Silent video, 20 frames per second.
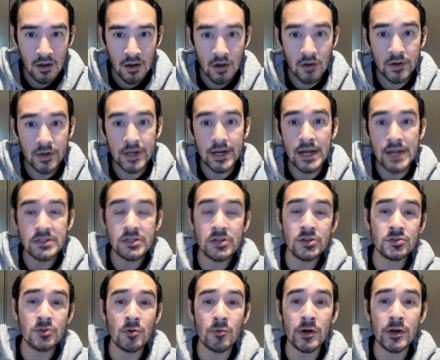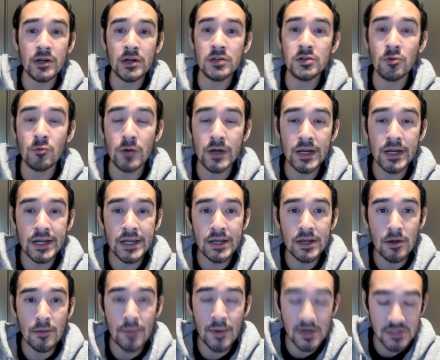Okay, guys, here's what we're going to do. We're going to
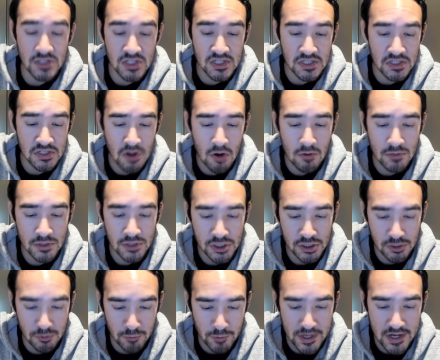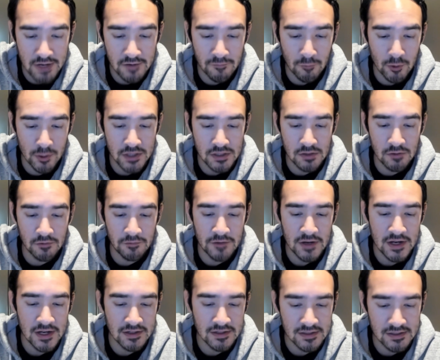get up on Stone Street, 42
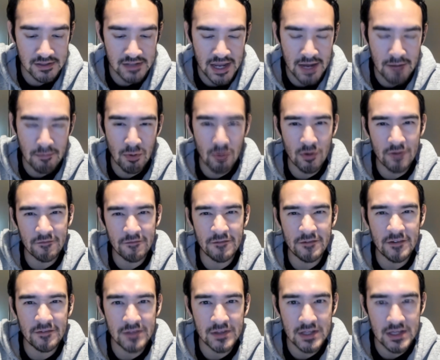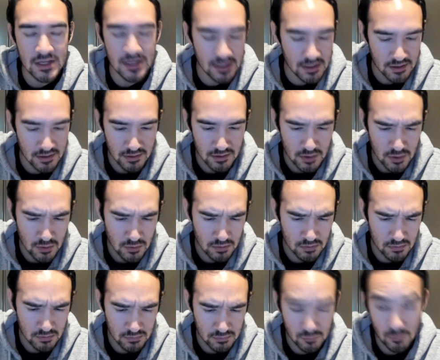feet, 10.50
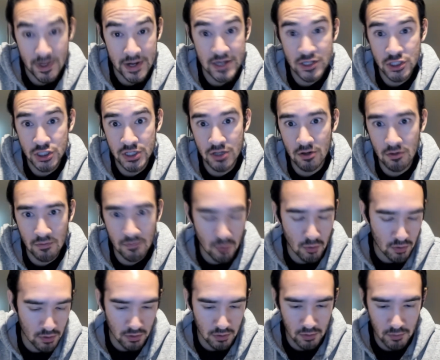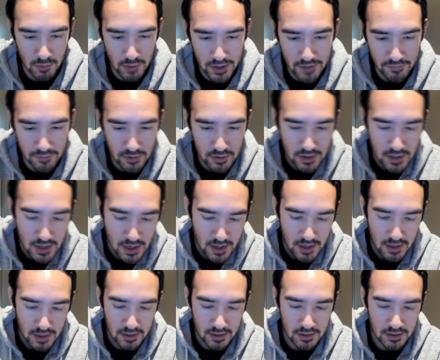ratio of oil or whatever.
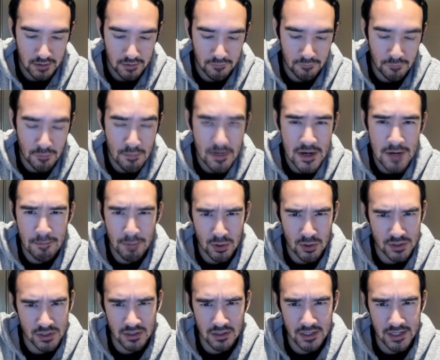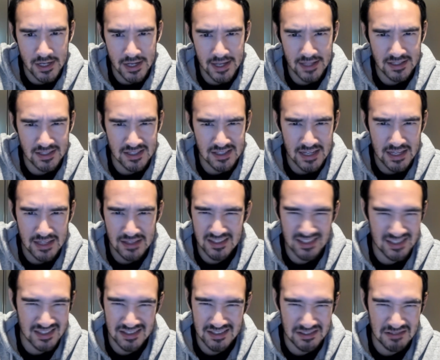For me, personally,
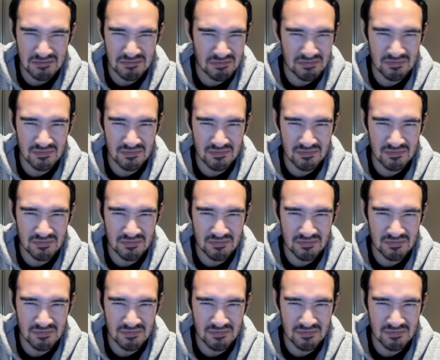it's